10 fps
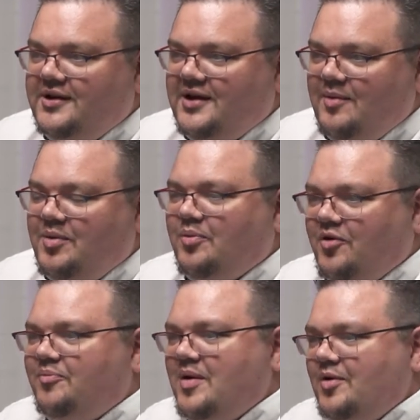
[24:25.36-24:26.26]
And people
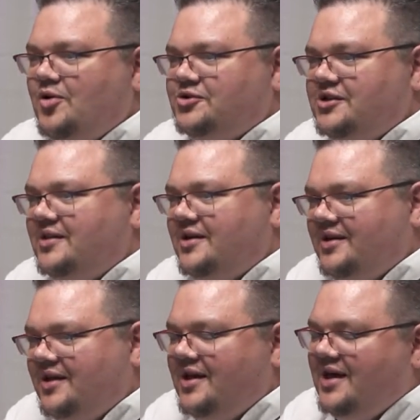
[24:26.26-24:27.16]
have maybe not seen that.
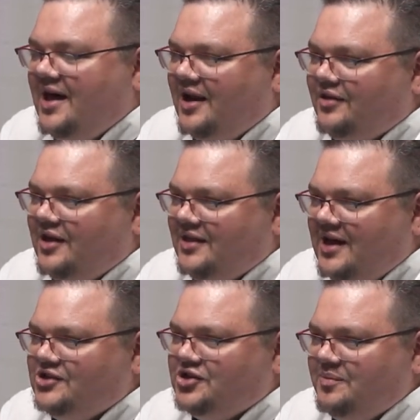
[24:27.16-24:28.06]
And I think
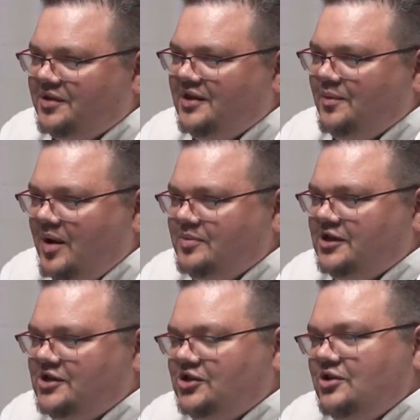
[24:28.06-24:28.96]
that's something that
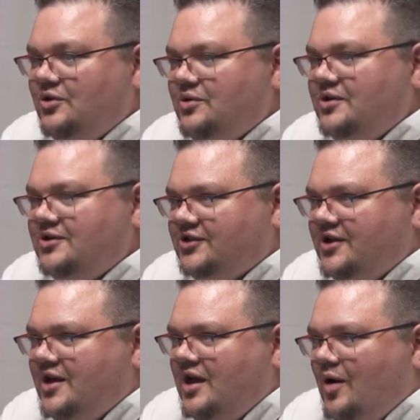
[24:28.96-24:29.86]
websites can do, is
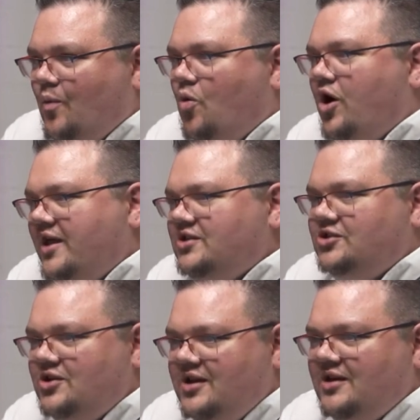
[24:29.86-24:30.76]
what is
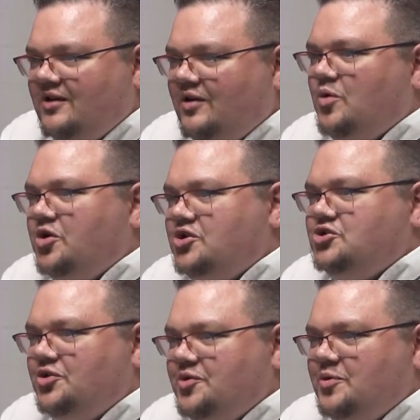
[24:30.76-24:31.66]
unique? Like, what could you
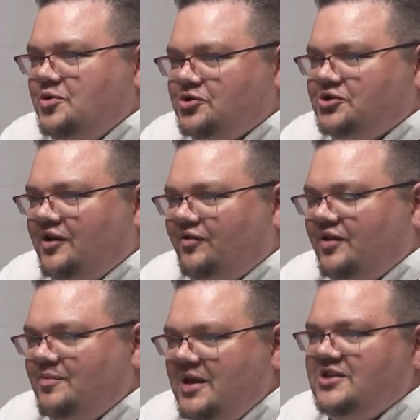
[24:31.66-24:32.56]
do, your stuff
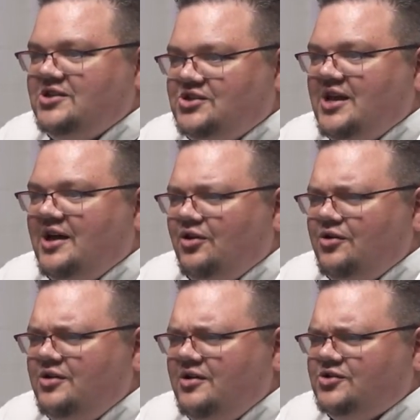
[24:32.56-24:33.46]
that makes it stand out,
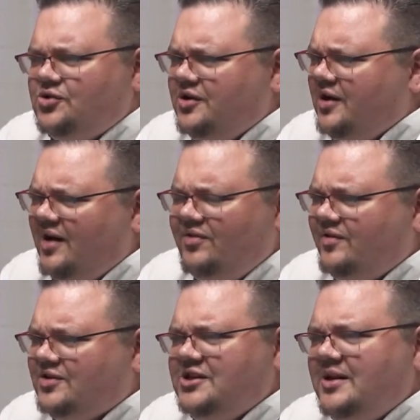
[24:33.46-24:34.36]
and you say, I've
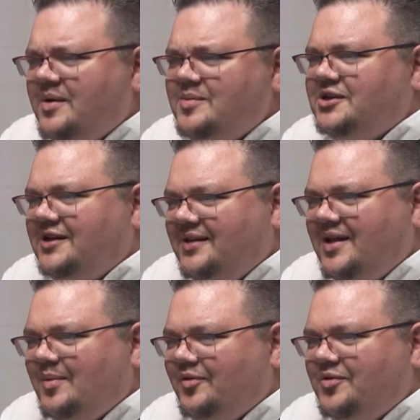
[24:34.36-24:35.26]
never seen a website like
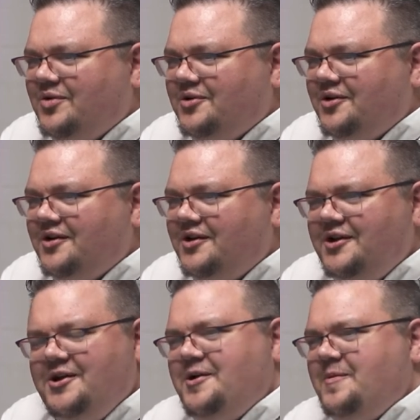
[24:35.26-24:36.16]
that before, or
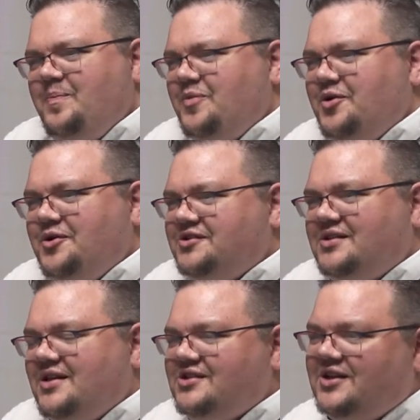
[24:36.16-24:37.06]

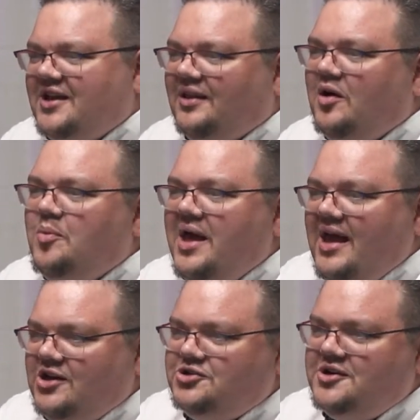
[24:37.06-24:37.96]
it's like a little bit
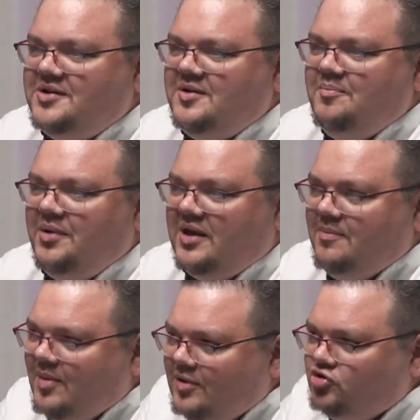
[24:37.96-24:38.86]
extra, but it can
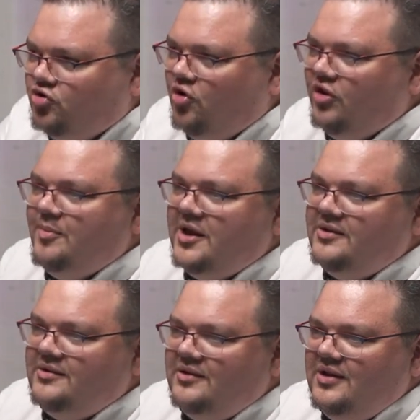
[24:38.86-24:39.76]
maybe draw them
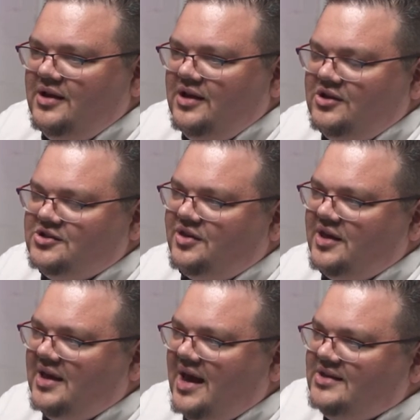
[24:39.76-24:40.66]
in. Because I
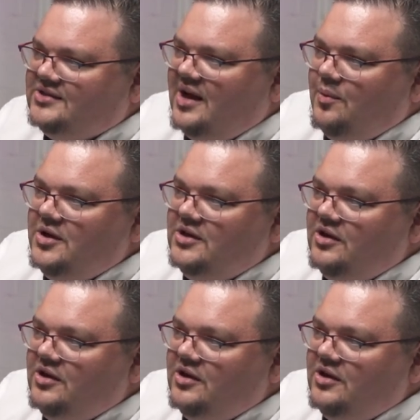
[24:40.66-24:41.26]
think it is that way.